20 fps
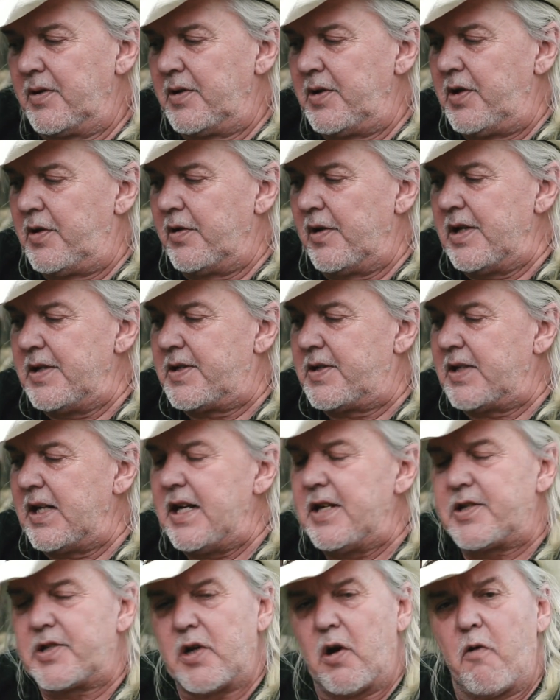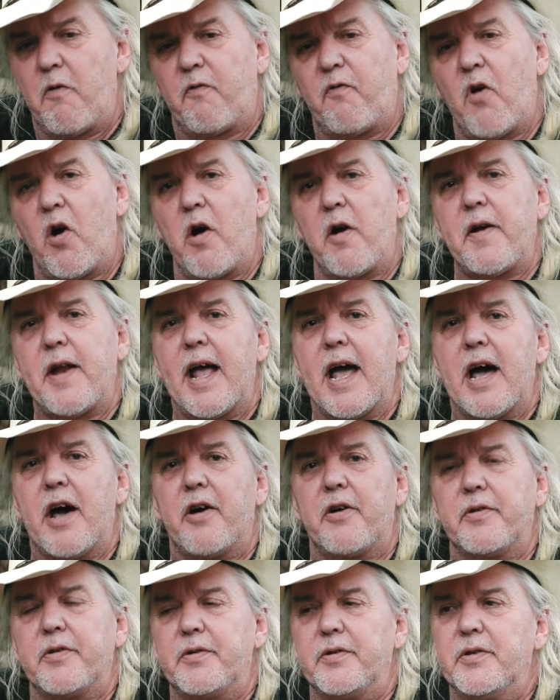You can only see so far
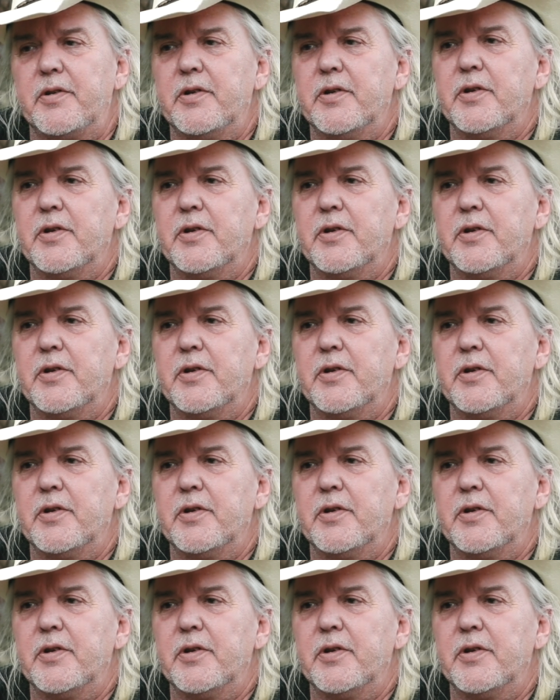down